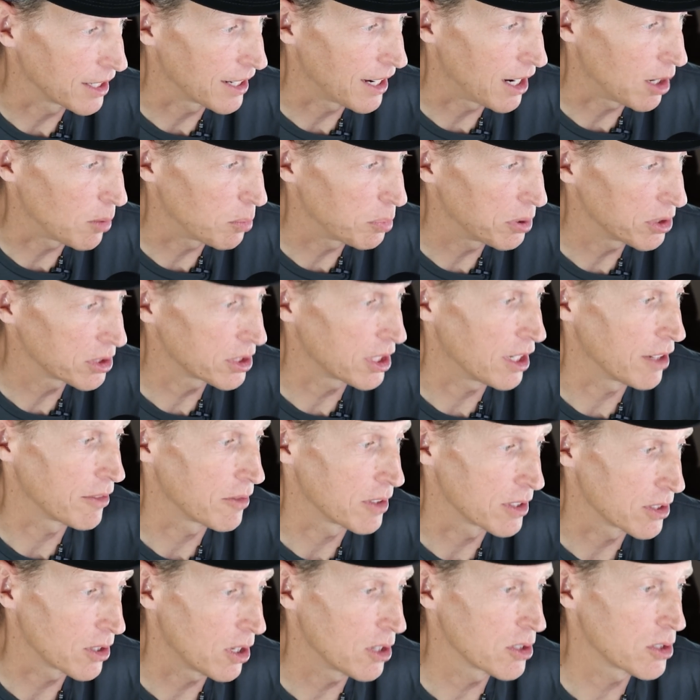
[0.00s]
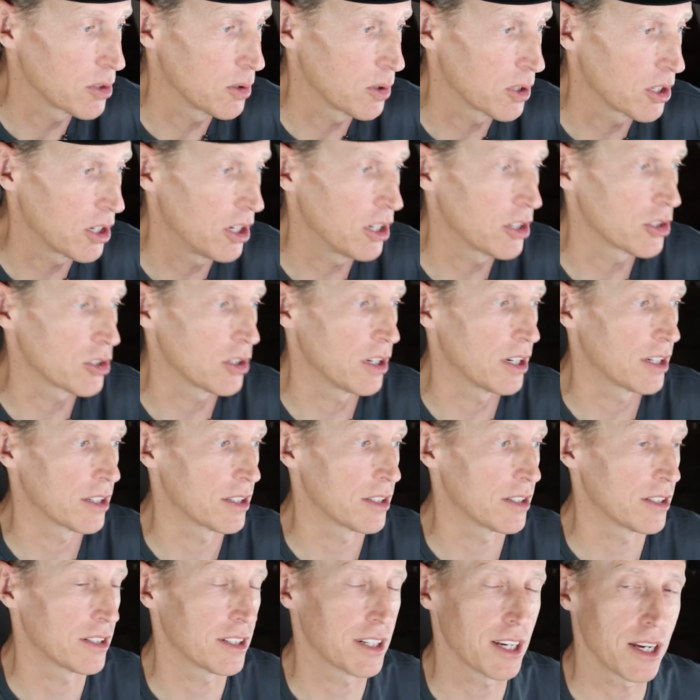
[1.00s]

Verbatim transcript: then Hal Puthoff is also a contractor.